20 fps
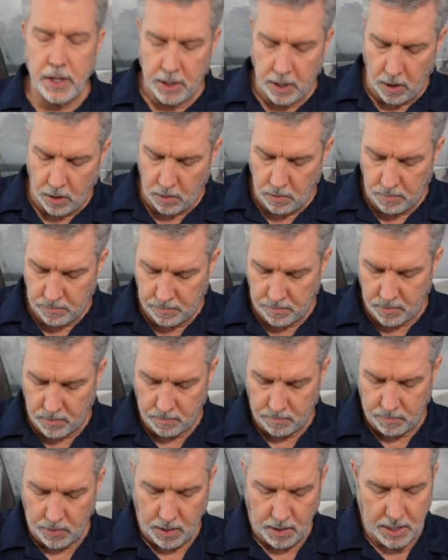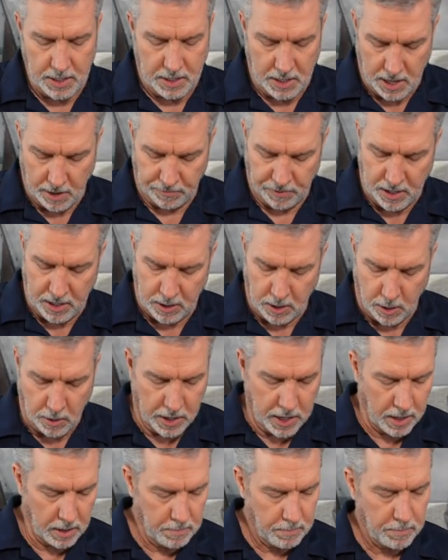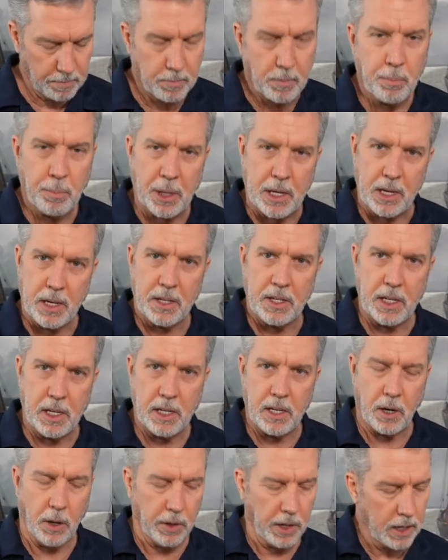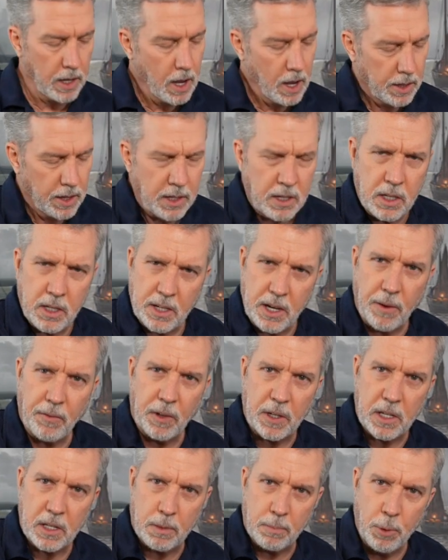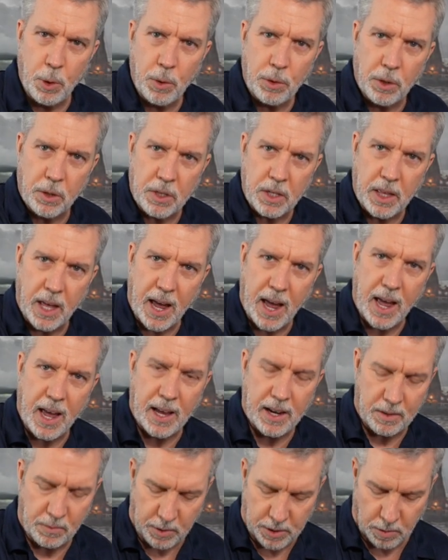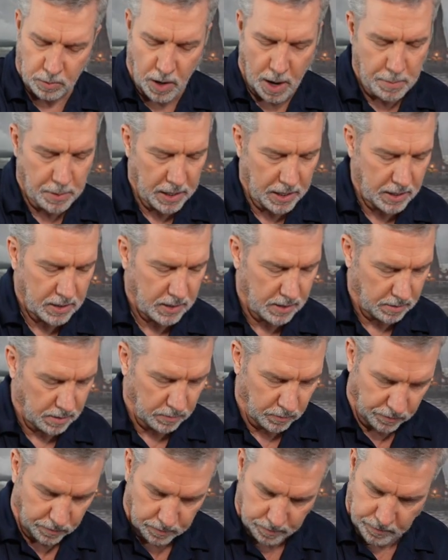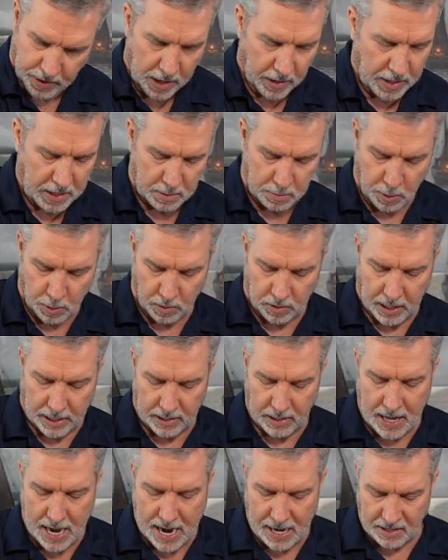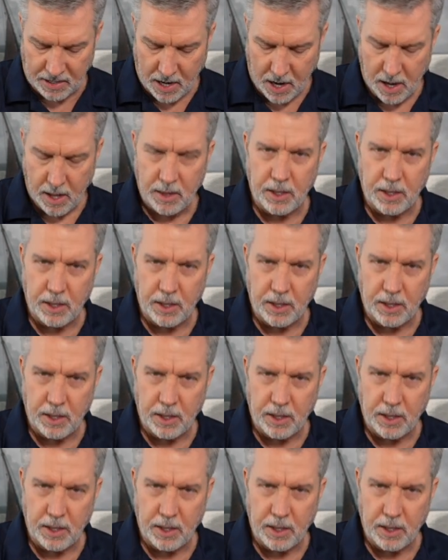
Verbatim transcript: you go, ETFE coating, PET coating. This is definitely smoother to the hand when you rub it. It's very smooth, like glass.